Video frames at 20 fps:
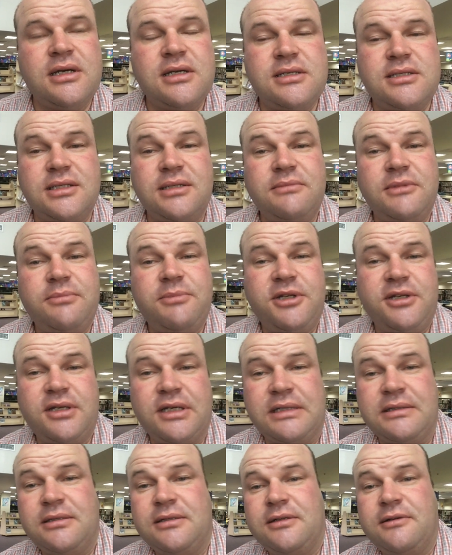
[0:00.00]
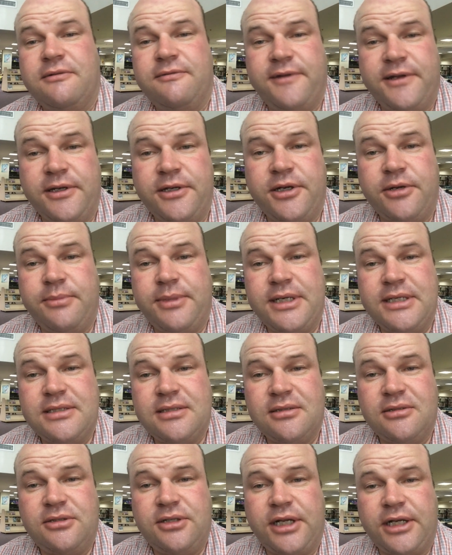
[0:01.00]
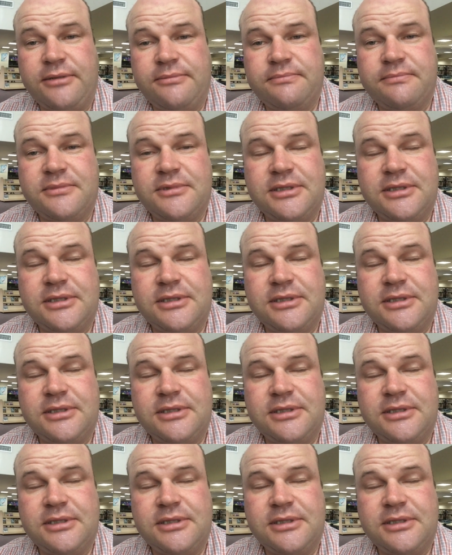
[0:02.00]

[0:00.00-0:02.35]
seem to be failure-based learning.